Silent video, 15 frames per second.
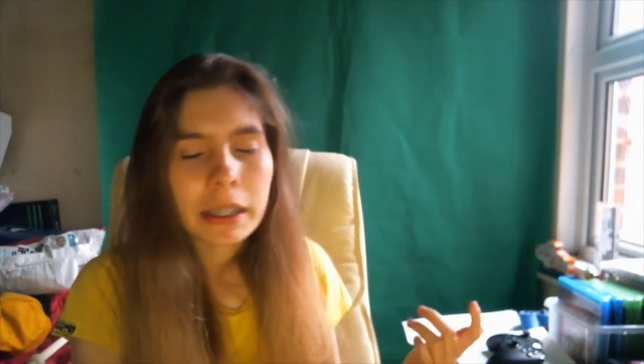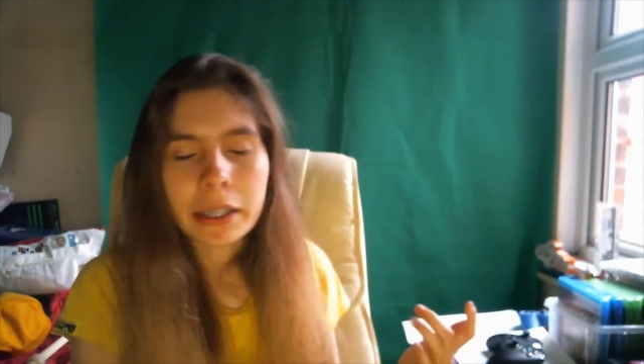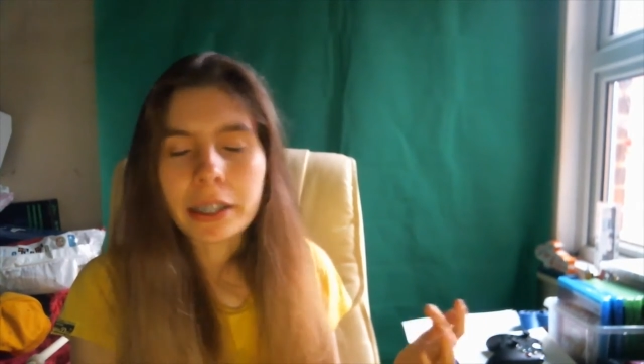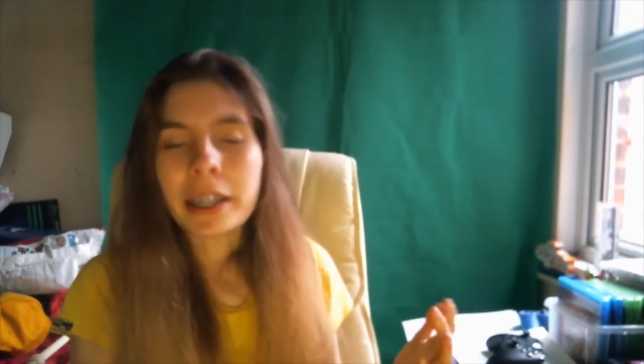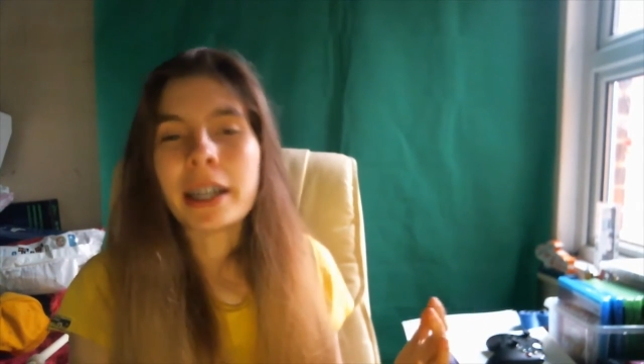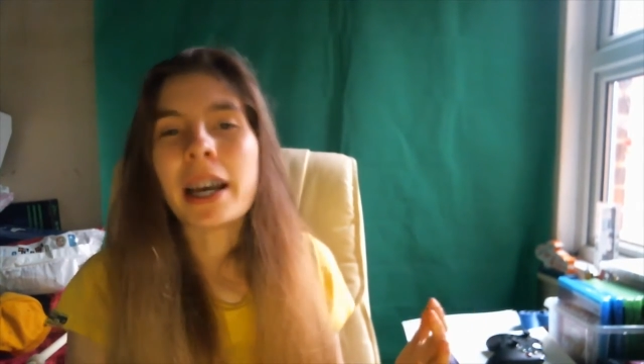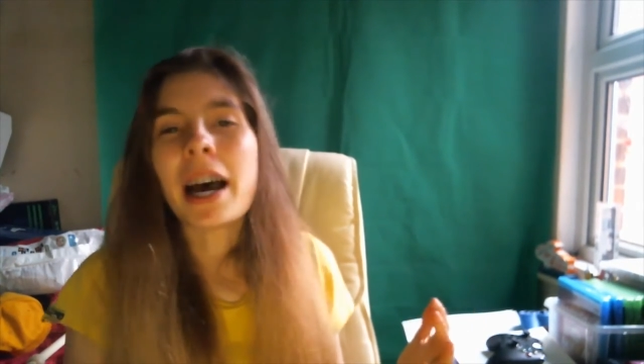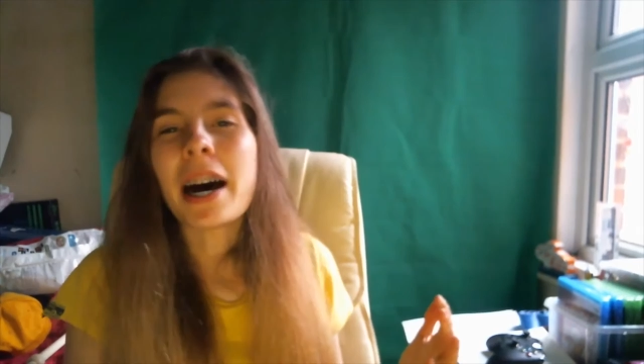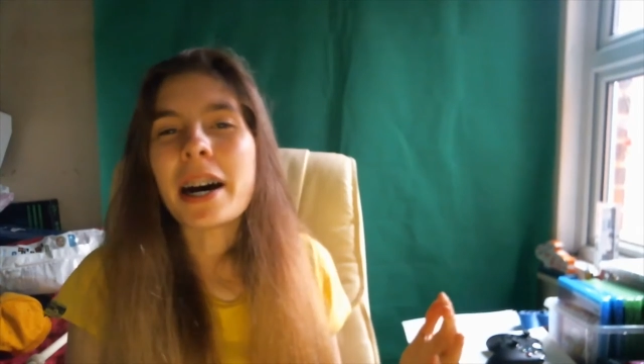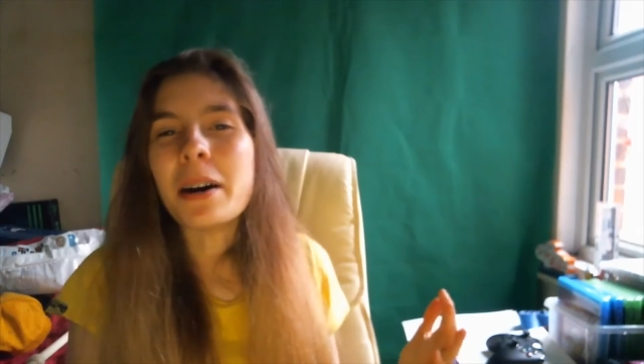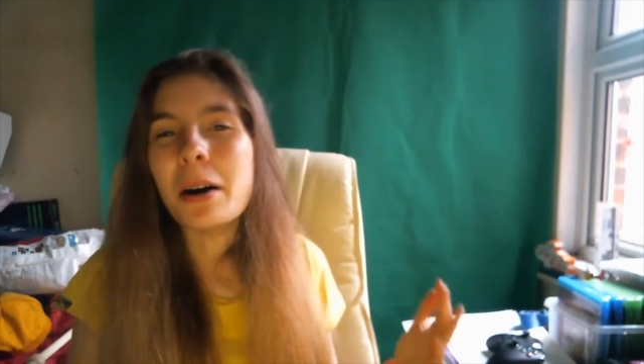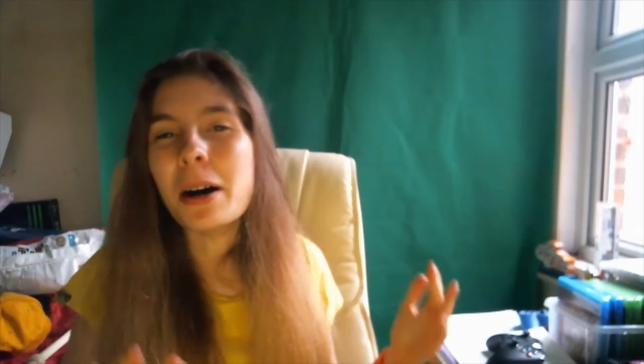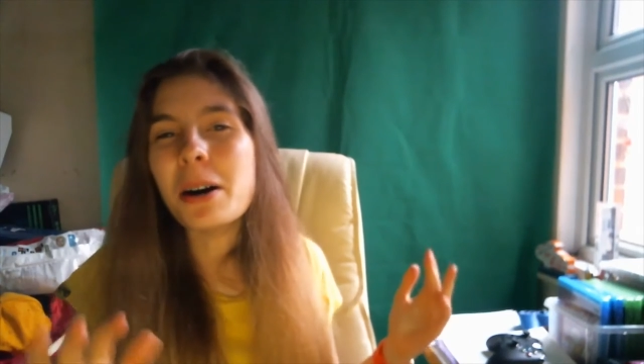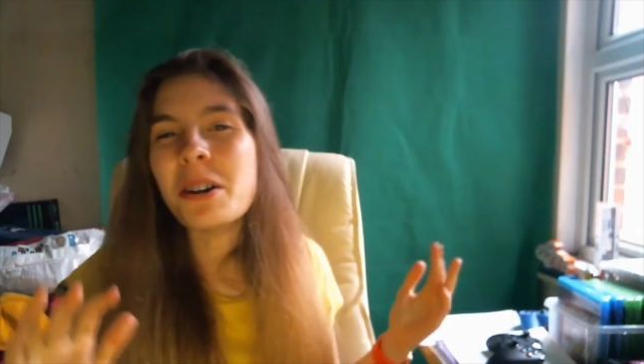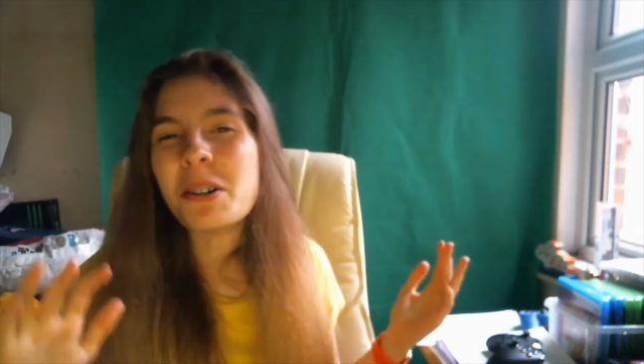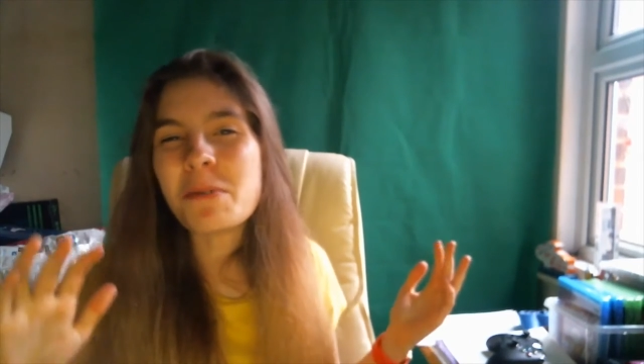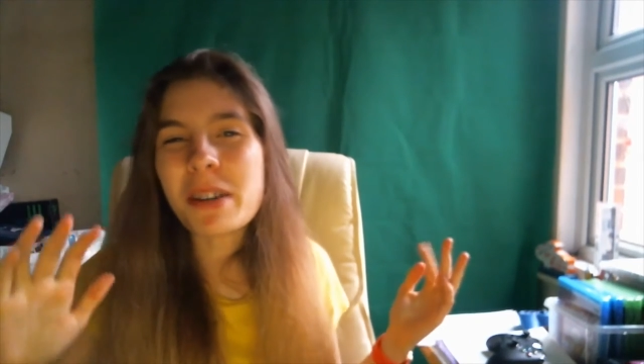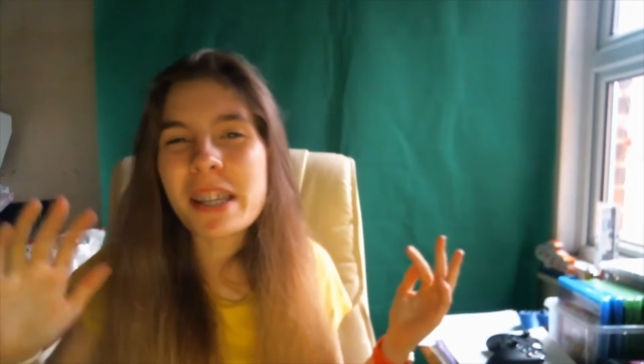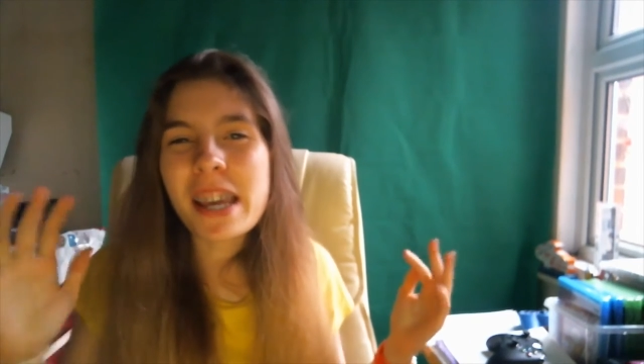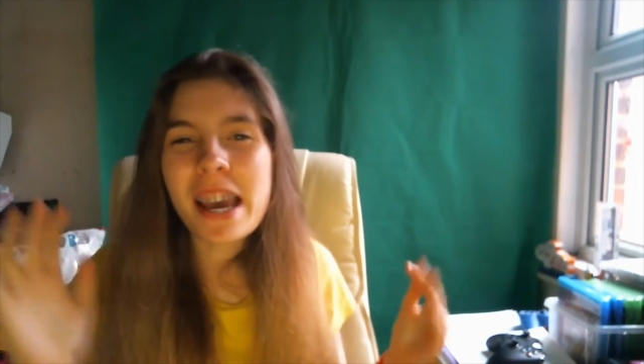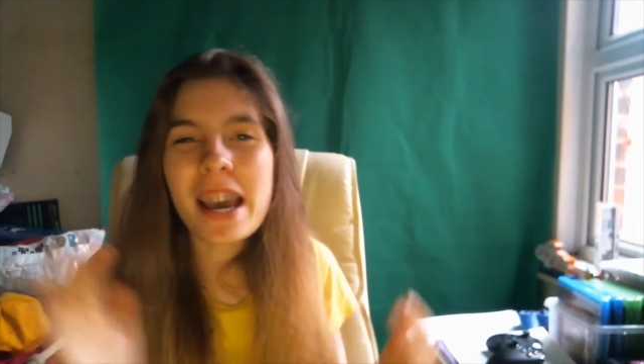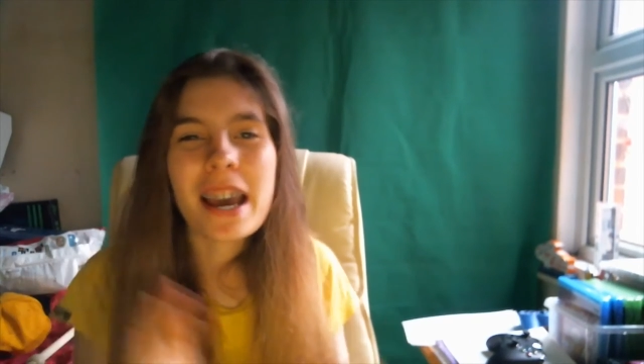
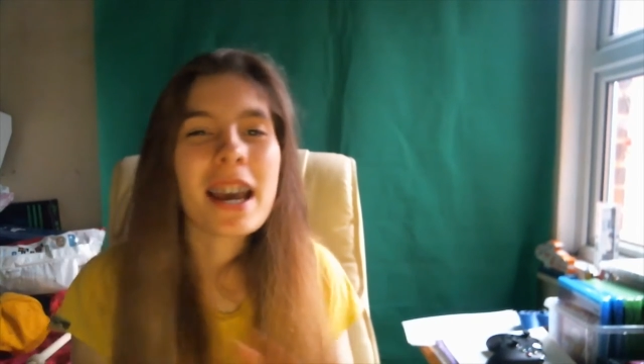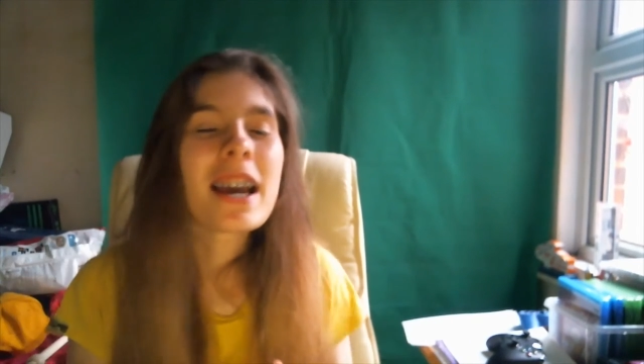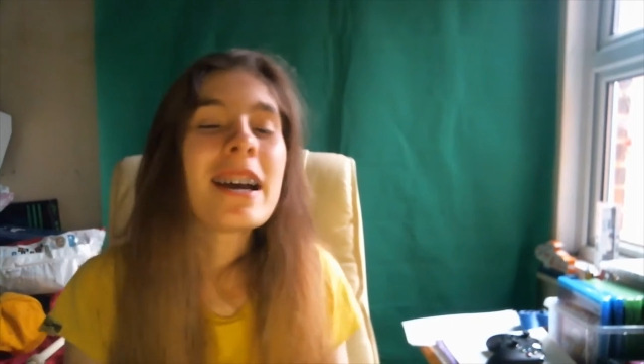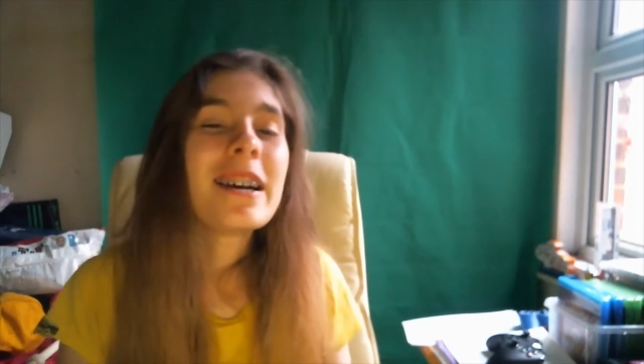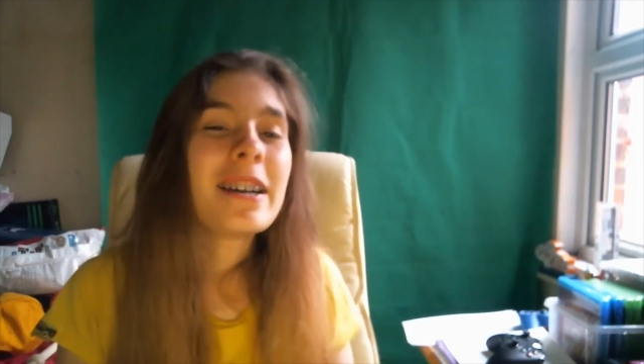But yeah,